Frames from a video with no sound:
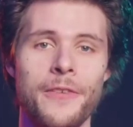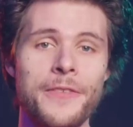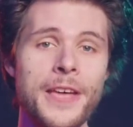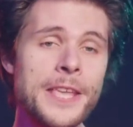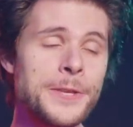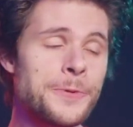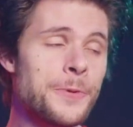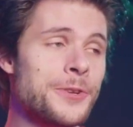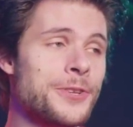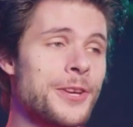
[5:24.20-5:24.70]
Now,
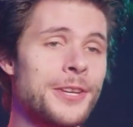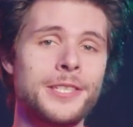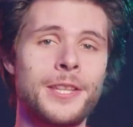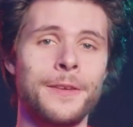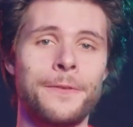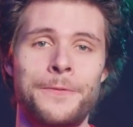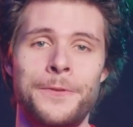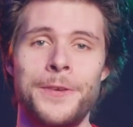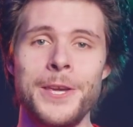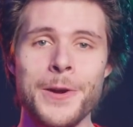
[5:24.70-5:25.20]
these were just
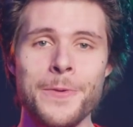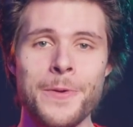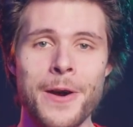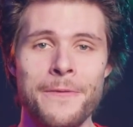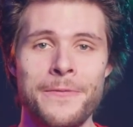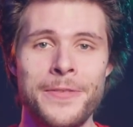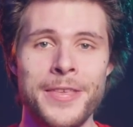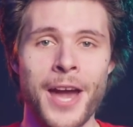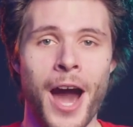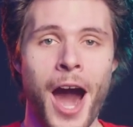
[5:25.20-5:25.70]
a few
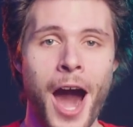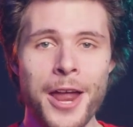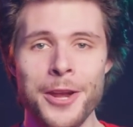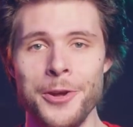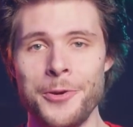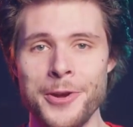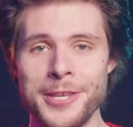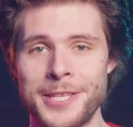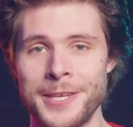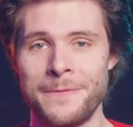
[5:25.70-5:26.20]
of the
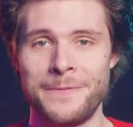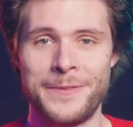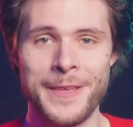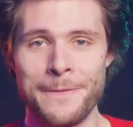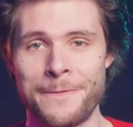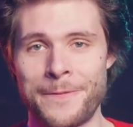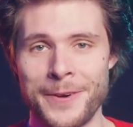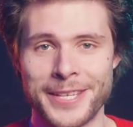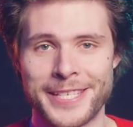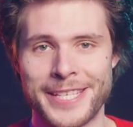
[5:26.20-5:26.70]
hundreds of
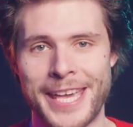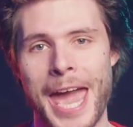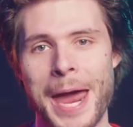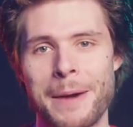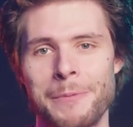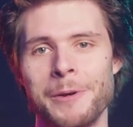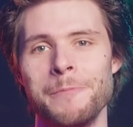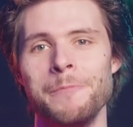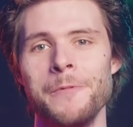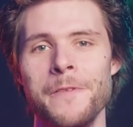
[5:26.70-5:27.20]
different
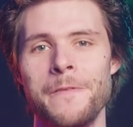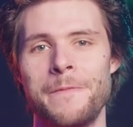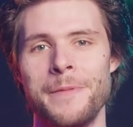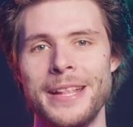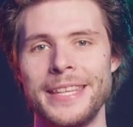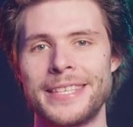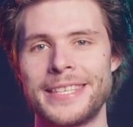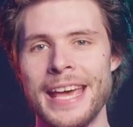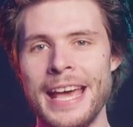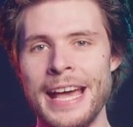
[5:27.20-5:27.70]
camera
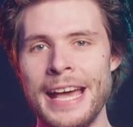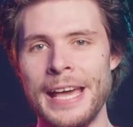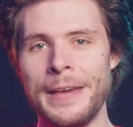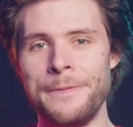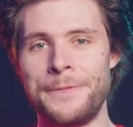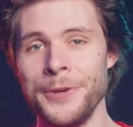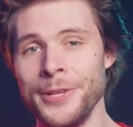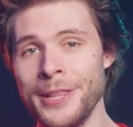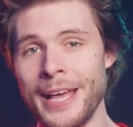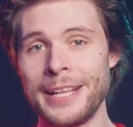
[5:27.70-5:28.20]
movements.
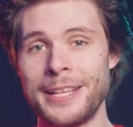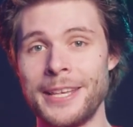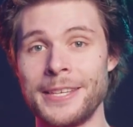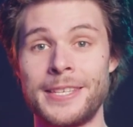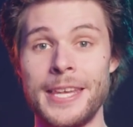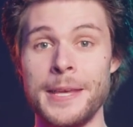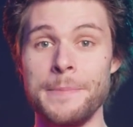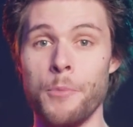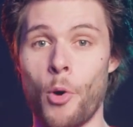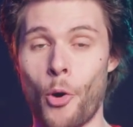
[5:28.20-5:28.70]
If you'd like to
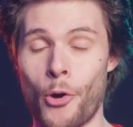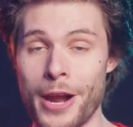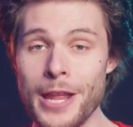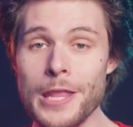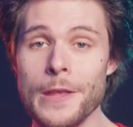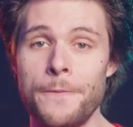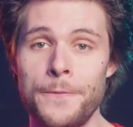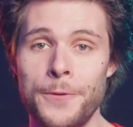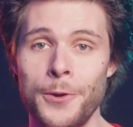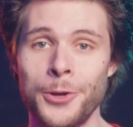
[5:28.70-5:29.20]
see more
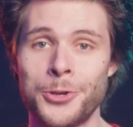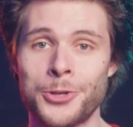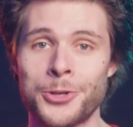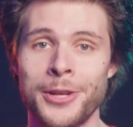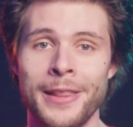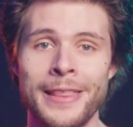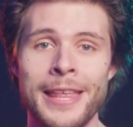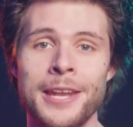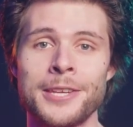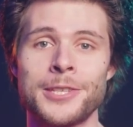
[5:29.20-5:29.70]
in the
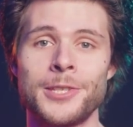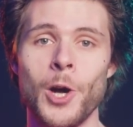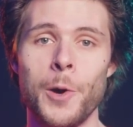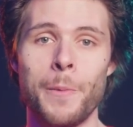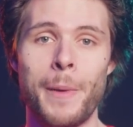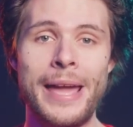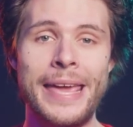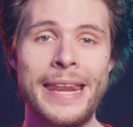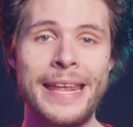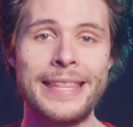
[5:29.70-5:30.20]
future, then let us know
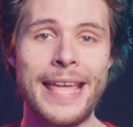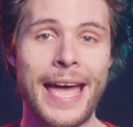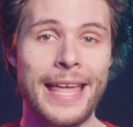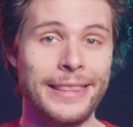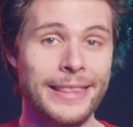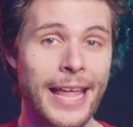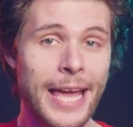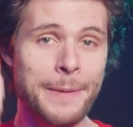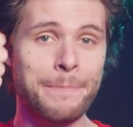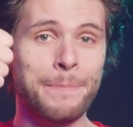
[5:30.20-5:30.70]
by hitting that
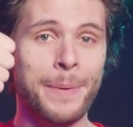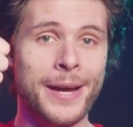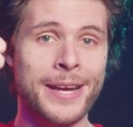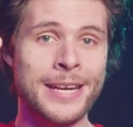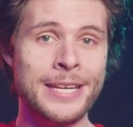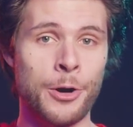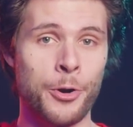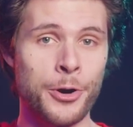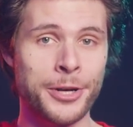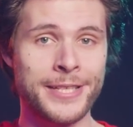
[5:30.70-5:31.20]
like
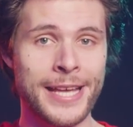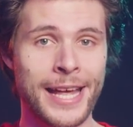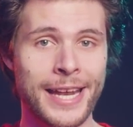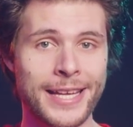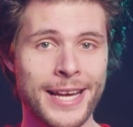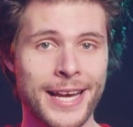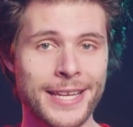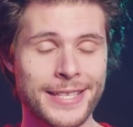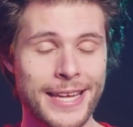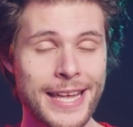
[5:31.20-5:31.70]
button or
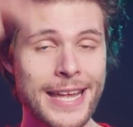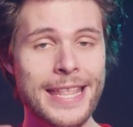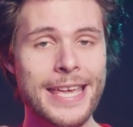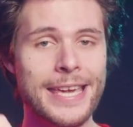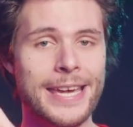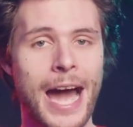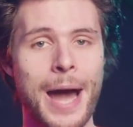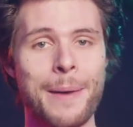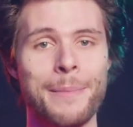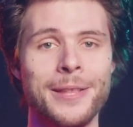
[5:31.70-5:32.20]
telling us in the
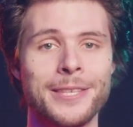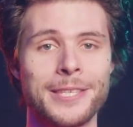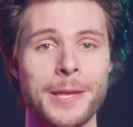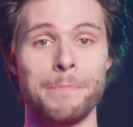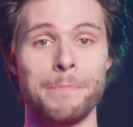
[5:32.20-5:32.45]
comments